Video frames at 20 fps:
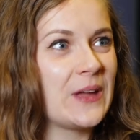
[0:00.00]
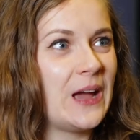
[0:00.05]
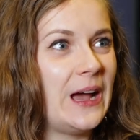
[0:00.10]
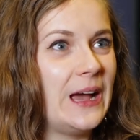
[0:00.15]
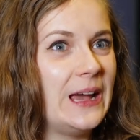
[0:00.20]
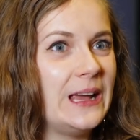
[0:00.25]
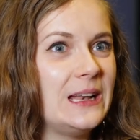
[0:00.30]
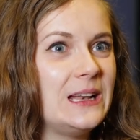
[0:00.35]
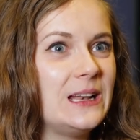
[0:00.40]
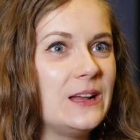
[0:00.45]

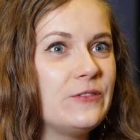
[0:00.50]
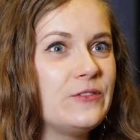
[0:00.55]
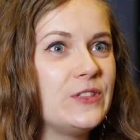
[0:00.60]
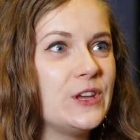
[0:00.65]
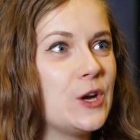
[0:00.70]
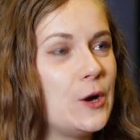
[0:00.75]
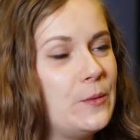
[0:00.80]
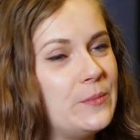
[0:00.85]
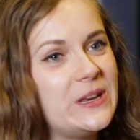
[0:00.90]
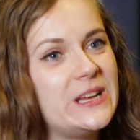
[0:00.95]
I love the
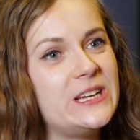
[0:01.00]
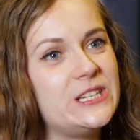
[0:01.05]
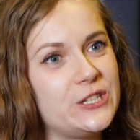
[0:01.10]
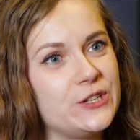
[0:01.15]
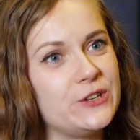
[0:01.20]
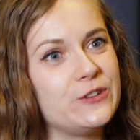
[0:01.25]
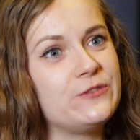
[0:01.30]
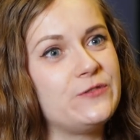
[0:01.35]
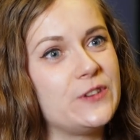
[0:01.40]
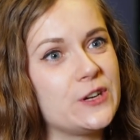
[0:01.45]

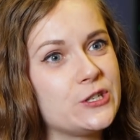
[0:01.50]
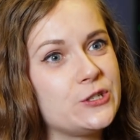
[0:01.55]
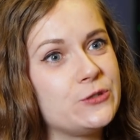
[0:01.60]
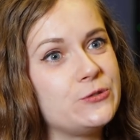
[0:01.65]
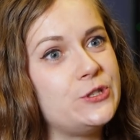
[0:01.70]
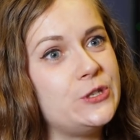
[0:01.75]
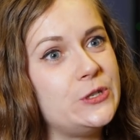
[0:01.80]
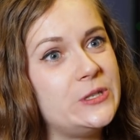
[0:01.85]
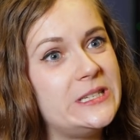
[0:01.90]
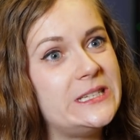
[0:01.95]
combination of functional
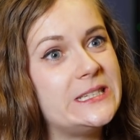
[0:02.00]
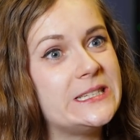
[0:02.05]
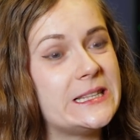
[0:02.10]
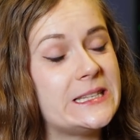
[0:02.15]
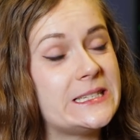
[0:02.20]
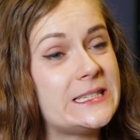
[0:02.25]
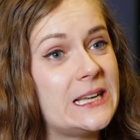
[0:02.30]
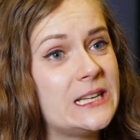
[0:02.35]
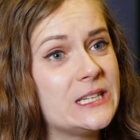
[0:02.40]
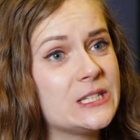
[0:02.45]
duties at
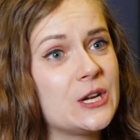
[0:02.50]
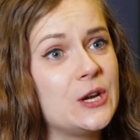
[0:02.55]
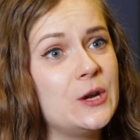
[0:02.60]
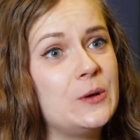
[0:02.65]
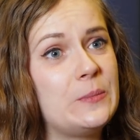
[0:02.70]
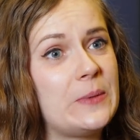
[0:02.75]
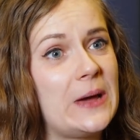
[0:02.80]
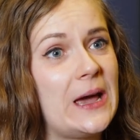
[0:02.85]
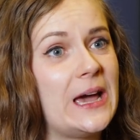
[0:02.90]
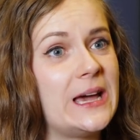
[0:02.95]
the
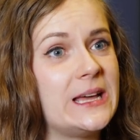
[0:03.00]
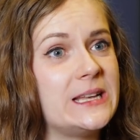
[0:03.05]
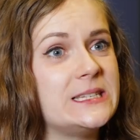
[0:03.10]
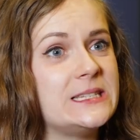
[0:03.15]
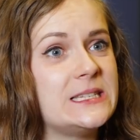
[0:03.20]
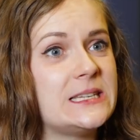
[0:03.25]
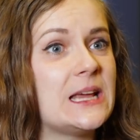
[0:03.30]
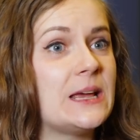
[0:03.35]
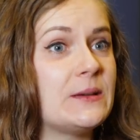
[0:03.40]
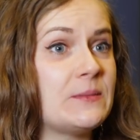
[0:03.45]
telescope
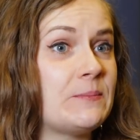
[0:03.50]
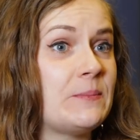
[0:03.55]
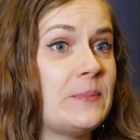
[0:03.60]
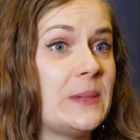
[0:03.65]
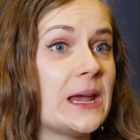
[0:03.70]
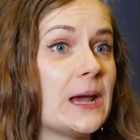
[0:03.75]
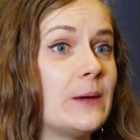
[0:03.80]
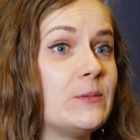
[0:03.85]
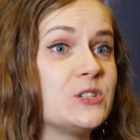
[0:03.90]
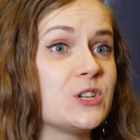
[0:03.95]
and
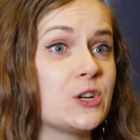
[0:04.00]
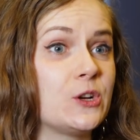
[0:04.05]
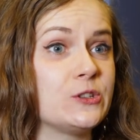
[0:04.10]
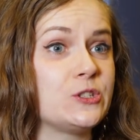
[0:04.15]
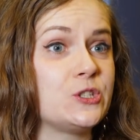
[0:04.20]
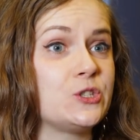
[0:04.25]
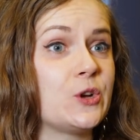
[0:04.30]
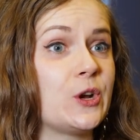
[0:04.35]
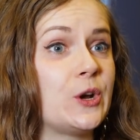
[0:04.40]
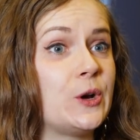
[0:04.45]
being able to
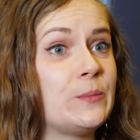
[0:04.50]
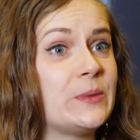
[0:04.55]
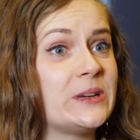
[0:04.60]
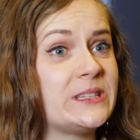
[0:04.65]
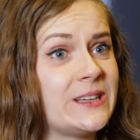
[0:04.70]
concentrate on my